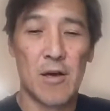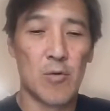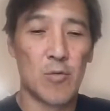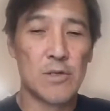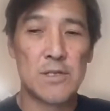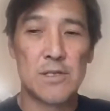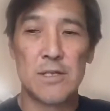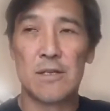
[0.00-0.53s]

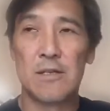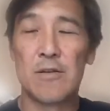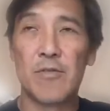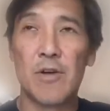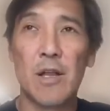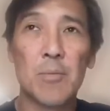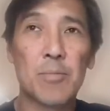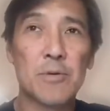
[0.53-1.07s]
We see
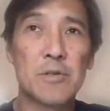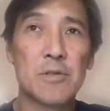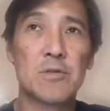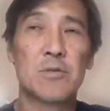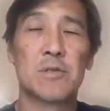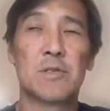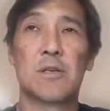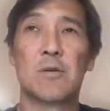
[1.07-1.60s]
developers
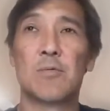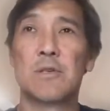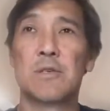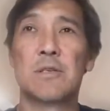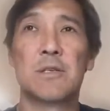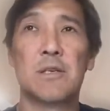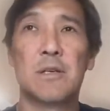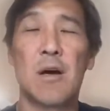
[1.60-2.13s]
use it. We
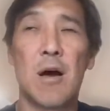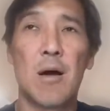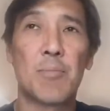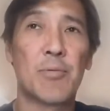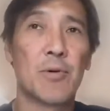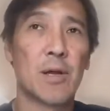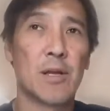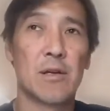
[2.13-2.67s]
see
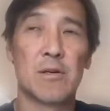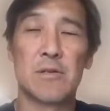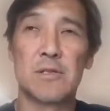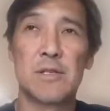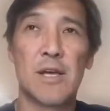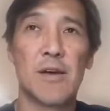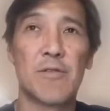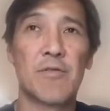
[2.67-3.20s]
operators,
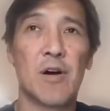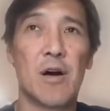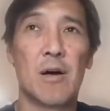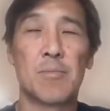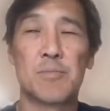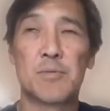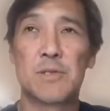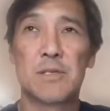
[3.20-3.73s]

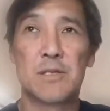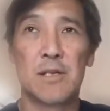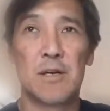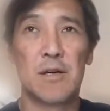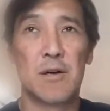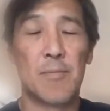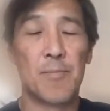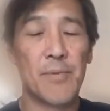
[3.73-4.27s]
DevOps,
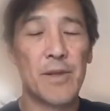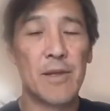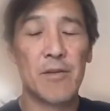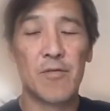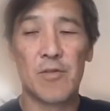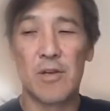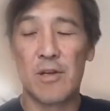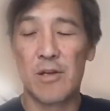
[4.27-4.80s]

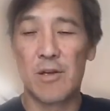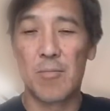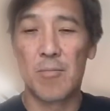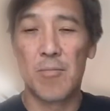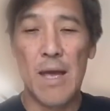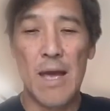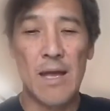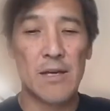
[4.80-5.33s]
even
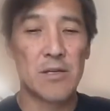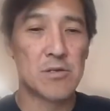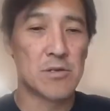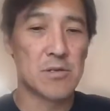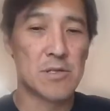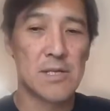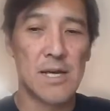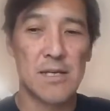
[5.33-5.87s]

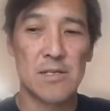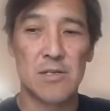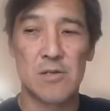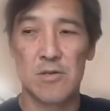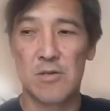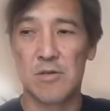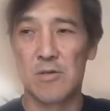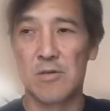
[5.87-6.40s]
managers,
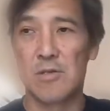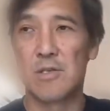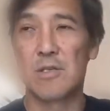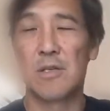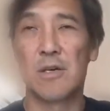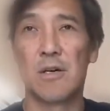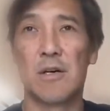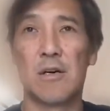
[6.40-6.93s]

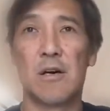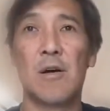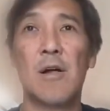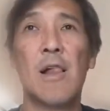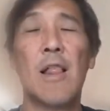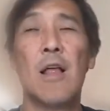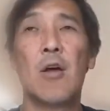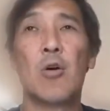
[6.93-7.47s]
testers,
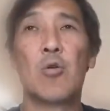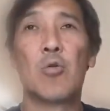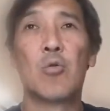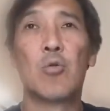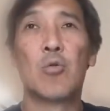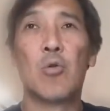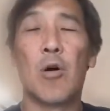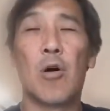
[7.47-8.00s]

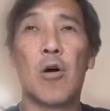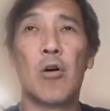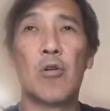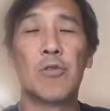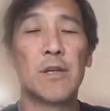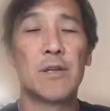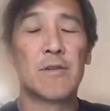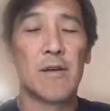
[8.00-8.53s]
who all
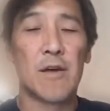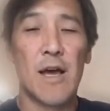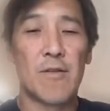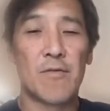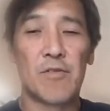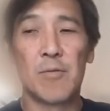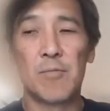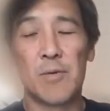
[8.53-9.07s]
need to
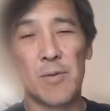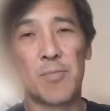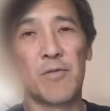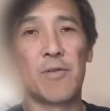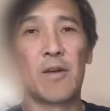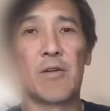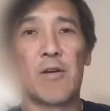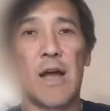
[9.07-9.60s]
have some type
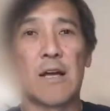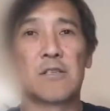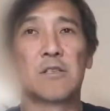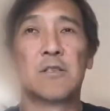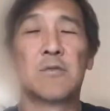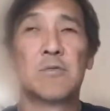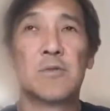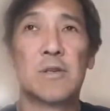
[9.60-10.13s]
of
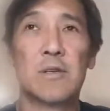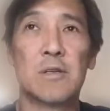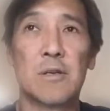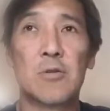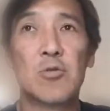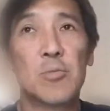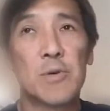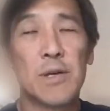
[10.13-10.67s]
interaction with
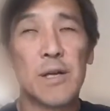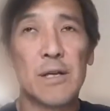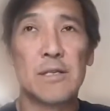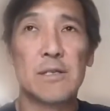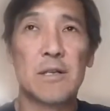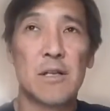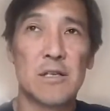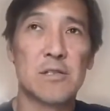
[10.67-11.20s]
the
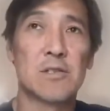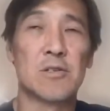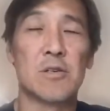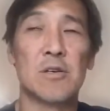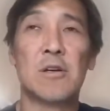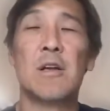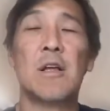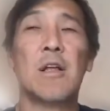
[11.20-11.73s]
Kubernetes
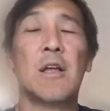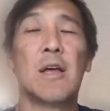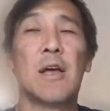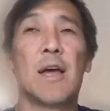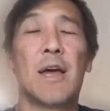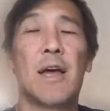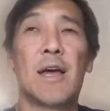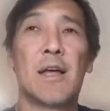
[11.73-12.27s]
cluster.
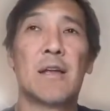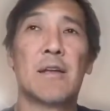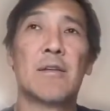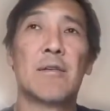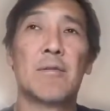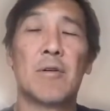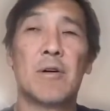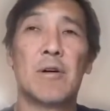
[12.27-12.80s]
And